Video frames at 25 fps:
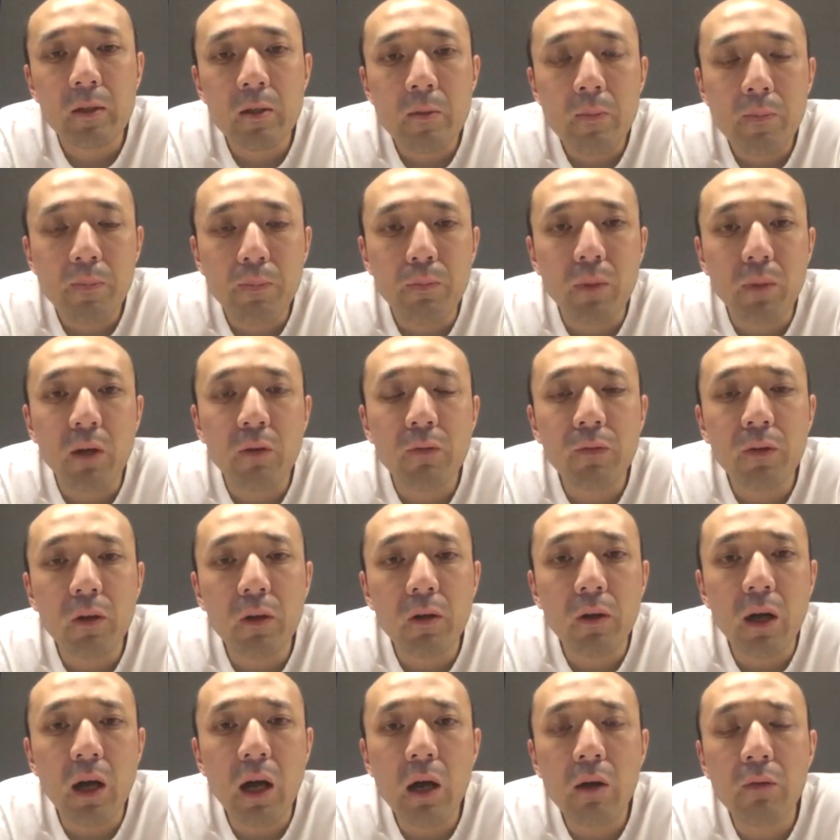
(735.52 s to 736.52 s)
But
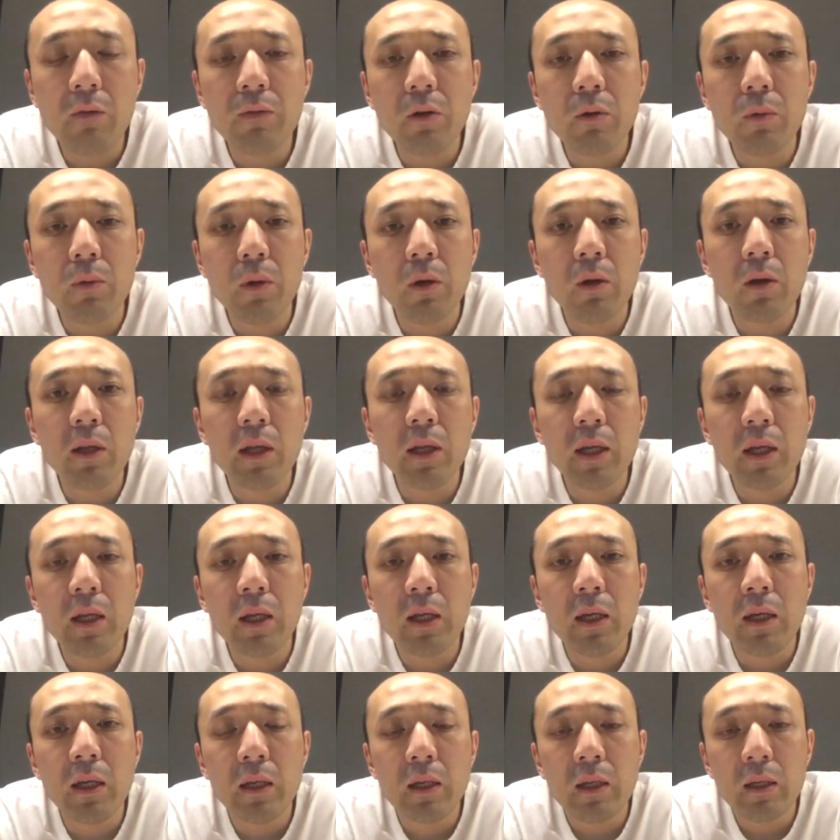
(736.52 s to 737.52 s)
for Alpha
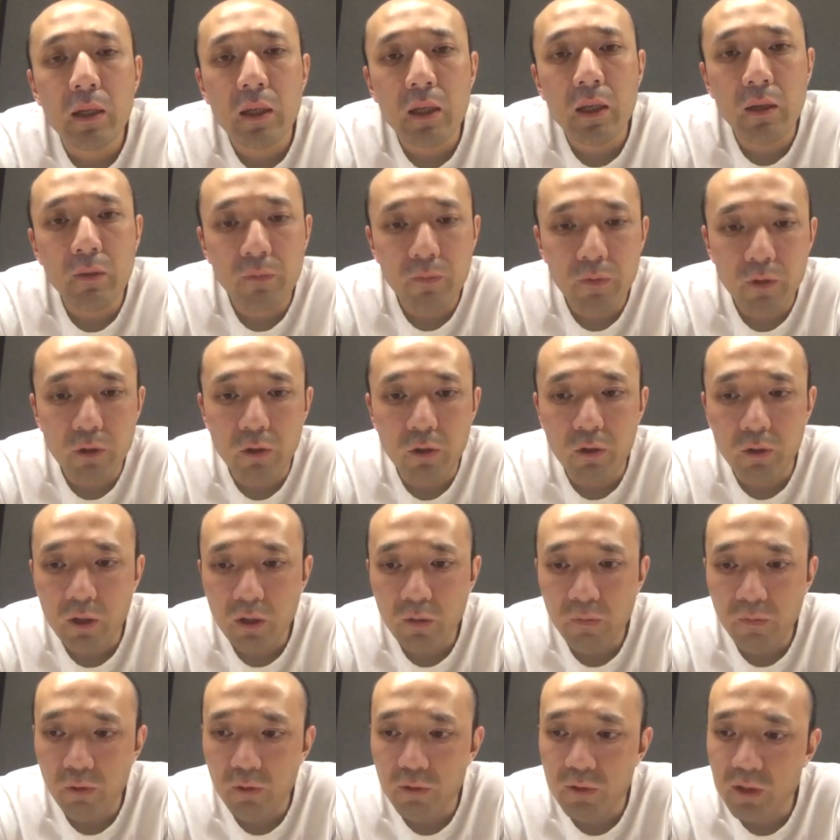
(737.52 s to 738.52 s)
Wallet, if
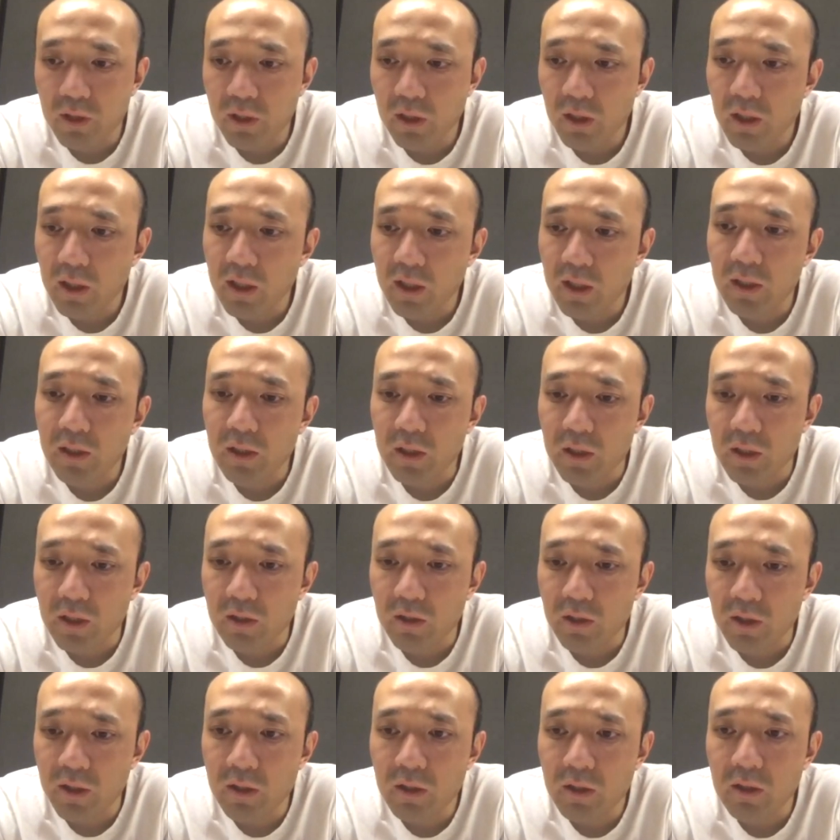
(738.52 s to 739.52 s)
you're thinking it in
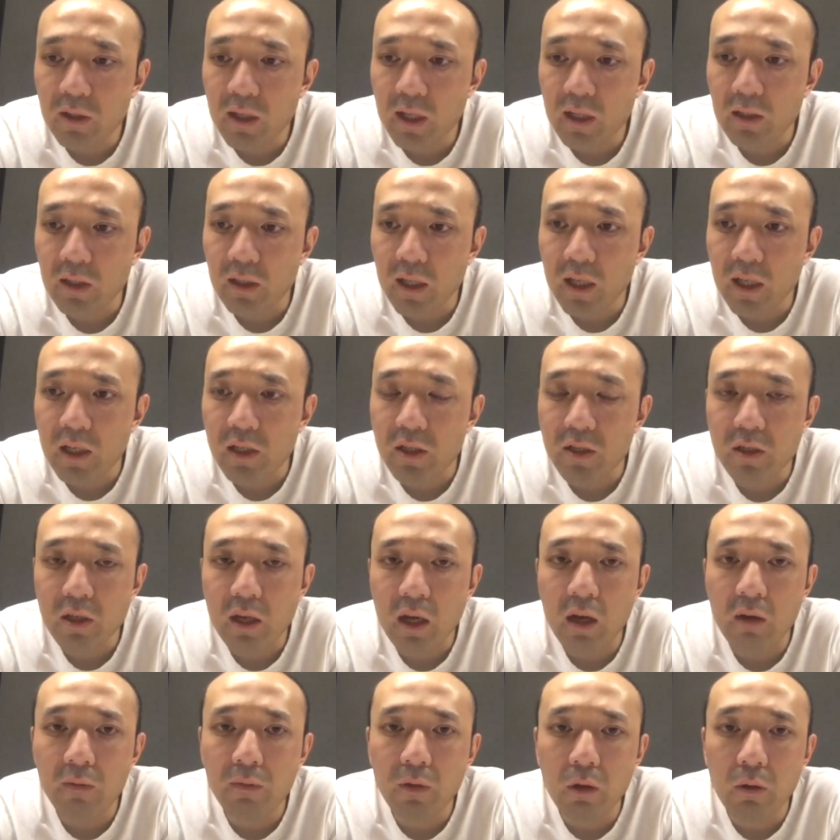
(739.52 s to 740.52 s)
internet age,
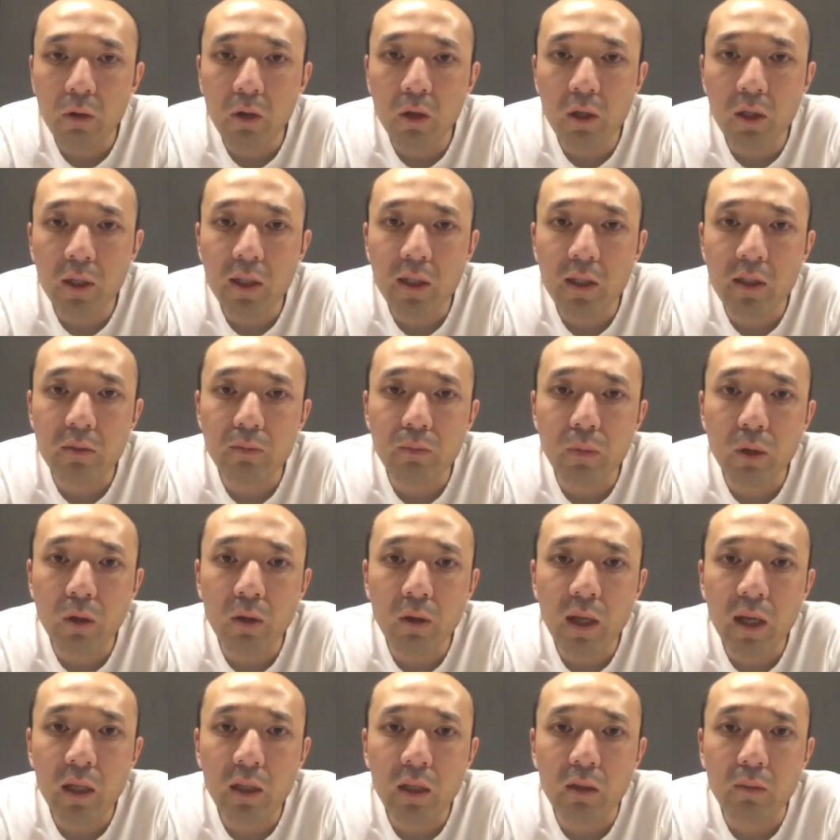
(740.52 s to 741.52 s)
Alpha Wallet is more
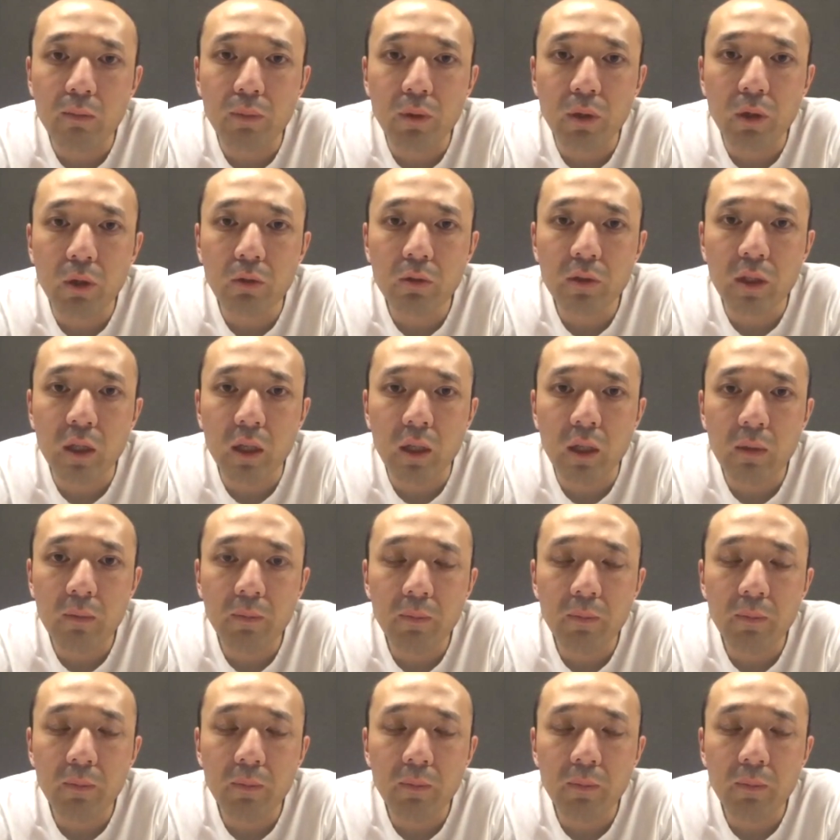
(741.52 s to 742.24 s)
like a browser.